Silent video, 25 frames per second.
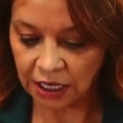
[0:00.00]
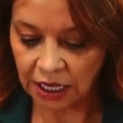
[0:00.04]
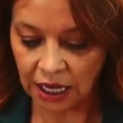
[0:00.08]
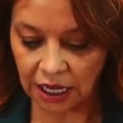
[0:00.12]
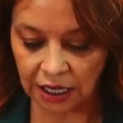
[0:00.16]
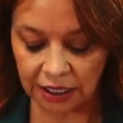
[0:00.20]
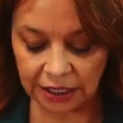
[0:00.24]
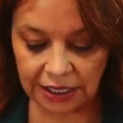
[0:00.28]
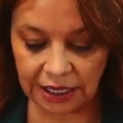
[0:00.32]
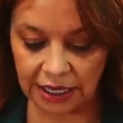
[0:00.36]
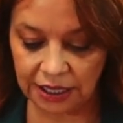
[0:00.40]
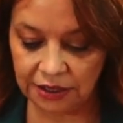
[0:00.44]

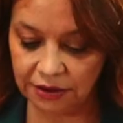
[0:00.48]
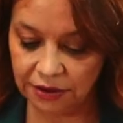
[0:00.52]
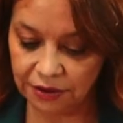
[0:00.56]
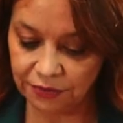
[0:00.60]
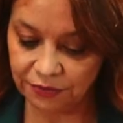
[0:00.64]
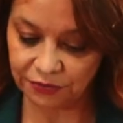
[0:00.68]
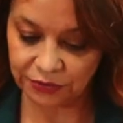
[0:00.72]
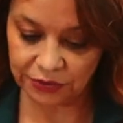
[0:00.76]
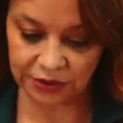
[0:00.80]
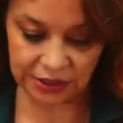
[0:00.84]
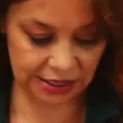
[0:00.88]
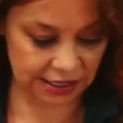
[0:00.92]
Again,
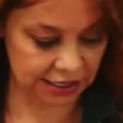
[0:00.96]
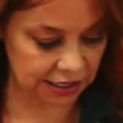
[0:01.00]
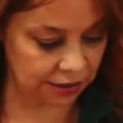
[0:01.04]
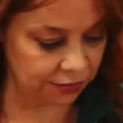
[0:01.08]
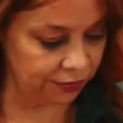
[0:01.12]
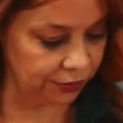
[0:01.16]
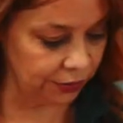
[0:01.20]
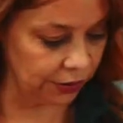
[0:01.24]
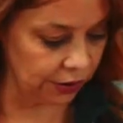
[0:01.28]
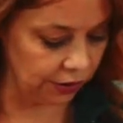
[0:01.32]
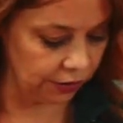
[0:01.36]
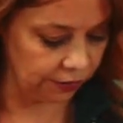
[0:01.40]

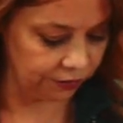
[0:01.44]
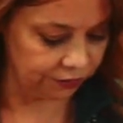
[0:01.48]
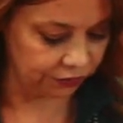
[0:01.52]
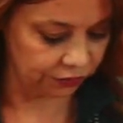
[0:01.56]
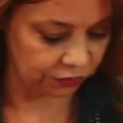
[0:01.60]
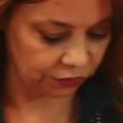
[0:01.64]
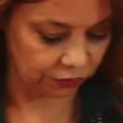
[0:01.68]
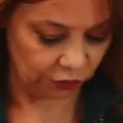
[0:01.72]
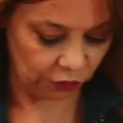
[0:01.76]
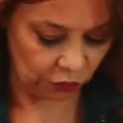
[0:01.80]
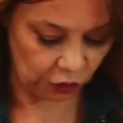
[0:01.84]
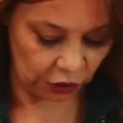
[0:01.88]
simple,
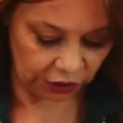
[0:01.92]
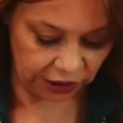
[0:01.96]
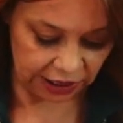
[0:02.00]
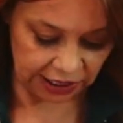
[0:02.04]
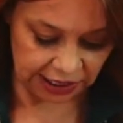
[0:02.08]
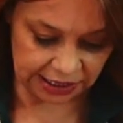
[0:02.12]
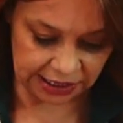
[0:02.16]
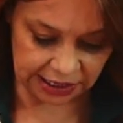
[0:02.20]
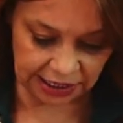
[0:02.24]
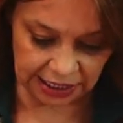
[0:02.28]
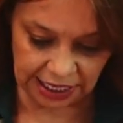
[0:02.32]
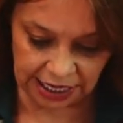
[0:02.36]

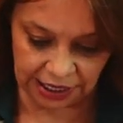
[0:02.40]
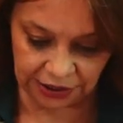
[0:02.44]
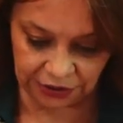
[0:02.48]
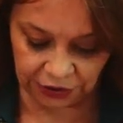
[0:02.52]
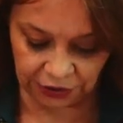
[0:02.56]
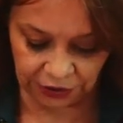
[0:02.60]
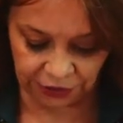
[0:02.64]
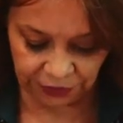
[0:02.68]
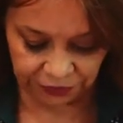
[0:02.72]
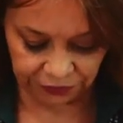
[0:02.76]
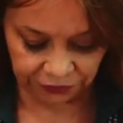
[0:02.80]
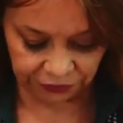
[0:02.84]
working
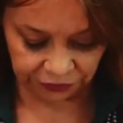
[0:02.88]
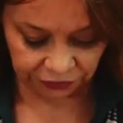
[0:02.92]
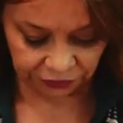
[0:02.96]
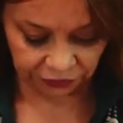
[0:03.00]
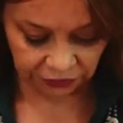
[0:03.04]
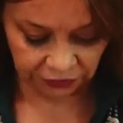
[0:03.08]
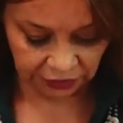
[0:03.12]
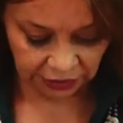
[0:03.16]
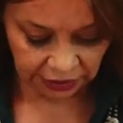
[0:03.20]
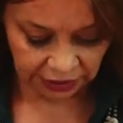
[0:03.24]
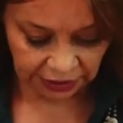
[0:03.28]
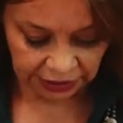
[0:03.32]
together.
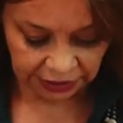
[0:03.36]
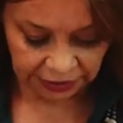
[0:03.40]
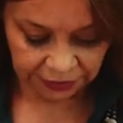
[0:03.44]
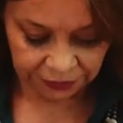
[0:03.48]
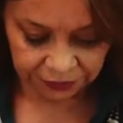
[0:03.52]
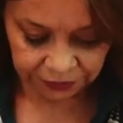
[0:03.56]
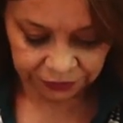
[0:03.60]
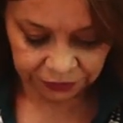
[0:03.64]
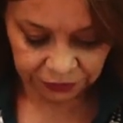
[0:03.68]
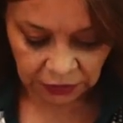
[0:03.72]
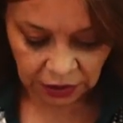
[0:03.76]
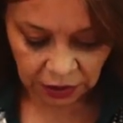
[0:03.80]

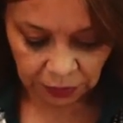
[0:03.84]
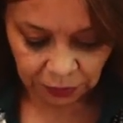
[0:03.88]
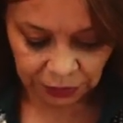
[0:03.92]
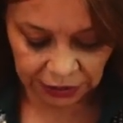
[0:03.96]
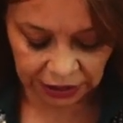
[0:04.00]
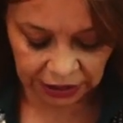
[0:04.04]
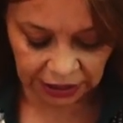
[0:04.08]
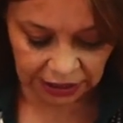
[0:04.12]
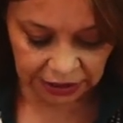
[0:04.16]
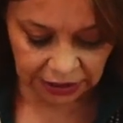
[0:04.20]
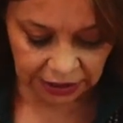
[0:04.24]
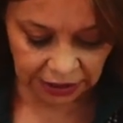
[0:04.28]

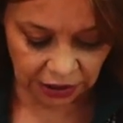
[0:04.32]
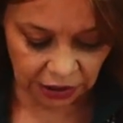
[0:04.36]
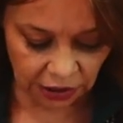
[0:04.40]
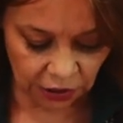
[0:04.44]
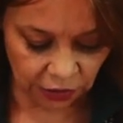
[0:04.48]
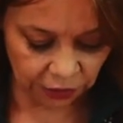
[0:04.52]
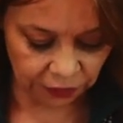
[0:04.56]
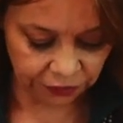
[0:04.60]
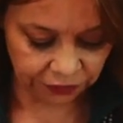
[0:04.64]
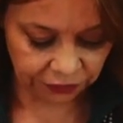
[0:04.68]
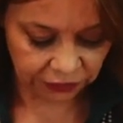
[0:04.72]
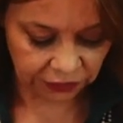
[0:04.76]

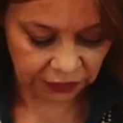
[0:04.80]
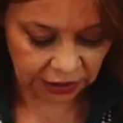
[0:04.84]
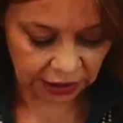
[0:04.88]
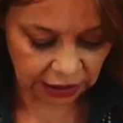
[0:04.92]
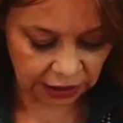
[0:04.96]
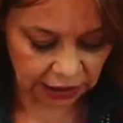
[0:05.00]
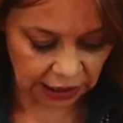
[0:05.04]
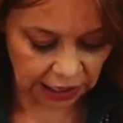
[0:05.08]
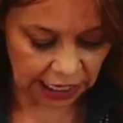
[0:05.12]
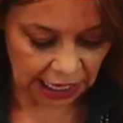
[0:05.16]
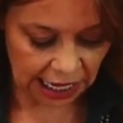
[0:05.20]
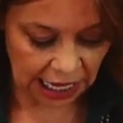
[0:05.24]
Picadillo
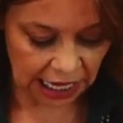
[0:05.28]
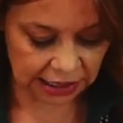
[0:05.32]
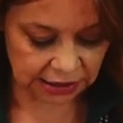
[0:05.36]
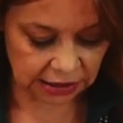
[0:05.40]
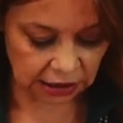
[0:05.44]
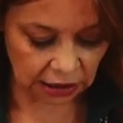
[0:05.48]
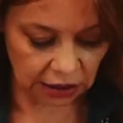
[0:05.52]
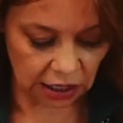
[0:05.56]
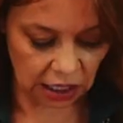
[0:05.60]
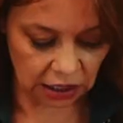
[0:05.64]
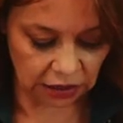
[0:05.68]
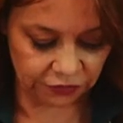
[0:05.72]
has
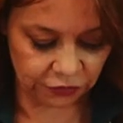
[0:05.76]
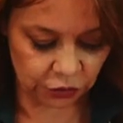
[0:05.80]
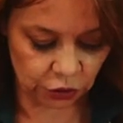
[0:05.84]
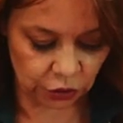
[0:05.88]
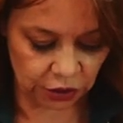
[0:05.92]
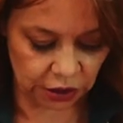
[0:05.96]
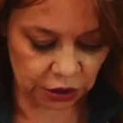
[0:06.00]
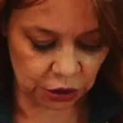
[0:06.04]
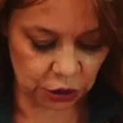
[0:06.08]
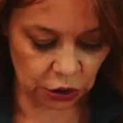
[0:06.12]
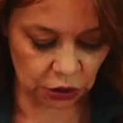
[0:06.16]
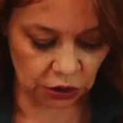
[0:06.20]
a lot of
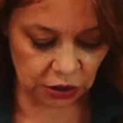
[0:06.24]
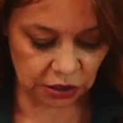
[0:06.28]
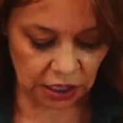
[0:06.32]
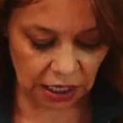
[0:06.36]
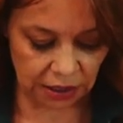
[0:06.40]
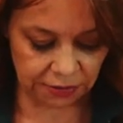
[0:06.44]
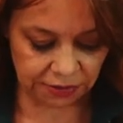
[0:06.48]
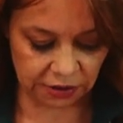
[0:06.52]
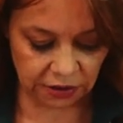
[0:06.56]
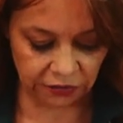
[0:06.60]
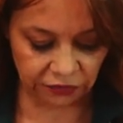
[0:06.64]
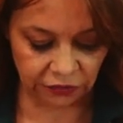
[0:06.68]
traditional
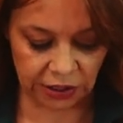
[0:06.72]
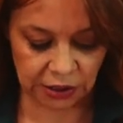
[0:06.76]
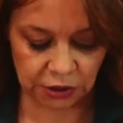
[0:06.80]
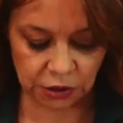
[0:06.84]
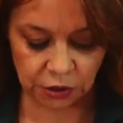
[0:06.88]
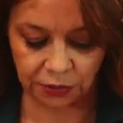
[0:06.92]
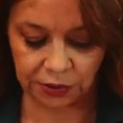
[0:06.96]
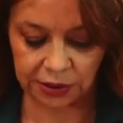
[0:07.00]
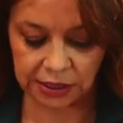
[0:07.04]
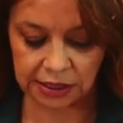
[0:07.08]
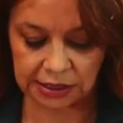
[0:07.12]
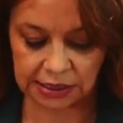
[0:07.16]
types of
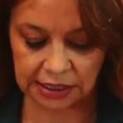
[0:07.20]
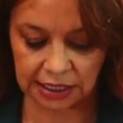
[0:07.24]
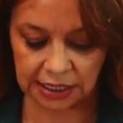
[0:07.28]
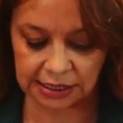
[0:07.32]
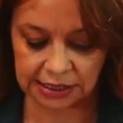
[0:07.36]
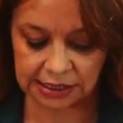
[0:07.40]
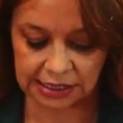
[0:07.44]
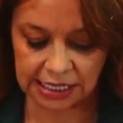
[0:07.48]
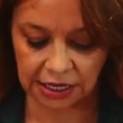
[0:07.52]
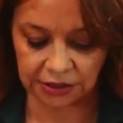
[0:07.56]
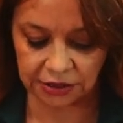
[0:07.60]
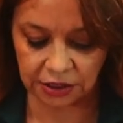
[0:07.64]
recipes. In
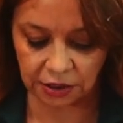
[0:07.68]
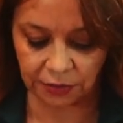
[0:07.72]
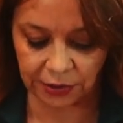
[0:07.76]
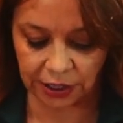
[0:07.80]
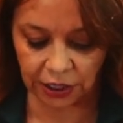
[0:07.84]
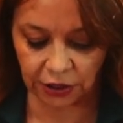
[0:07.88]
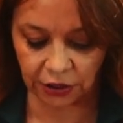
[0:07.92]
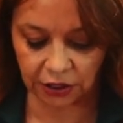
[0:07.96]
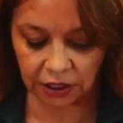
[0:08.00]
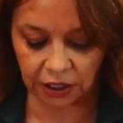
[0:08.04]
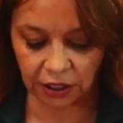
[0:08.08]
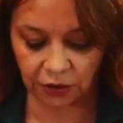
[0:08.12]
South
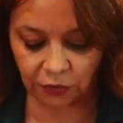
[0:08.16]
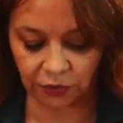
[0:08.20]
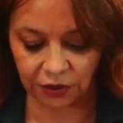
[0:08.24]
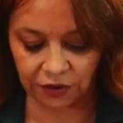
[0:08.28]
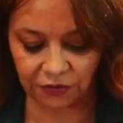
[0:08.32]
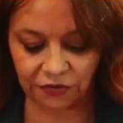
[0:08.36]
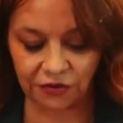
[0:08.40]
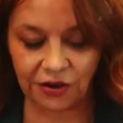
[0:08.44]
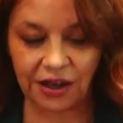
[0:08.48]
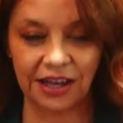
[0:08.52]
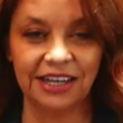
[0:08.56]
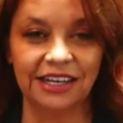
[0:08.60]
America, we
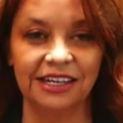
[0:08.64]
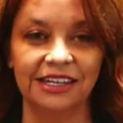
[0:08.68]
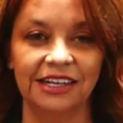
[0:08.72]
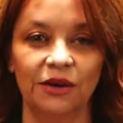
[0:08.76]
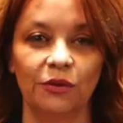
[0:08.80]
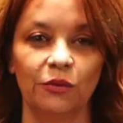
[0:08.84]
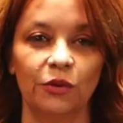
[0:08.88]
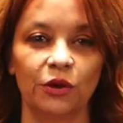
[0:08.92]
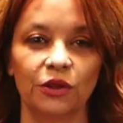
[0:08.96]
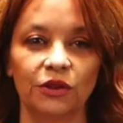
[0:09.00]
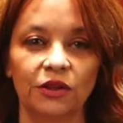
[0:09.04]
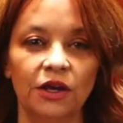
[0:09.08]
find
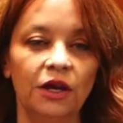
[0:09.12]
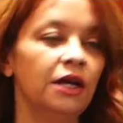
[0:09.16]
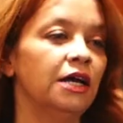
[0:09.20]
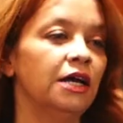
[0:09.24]
it with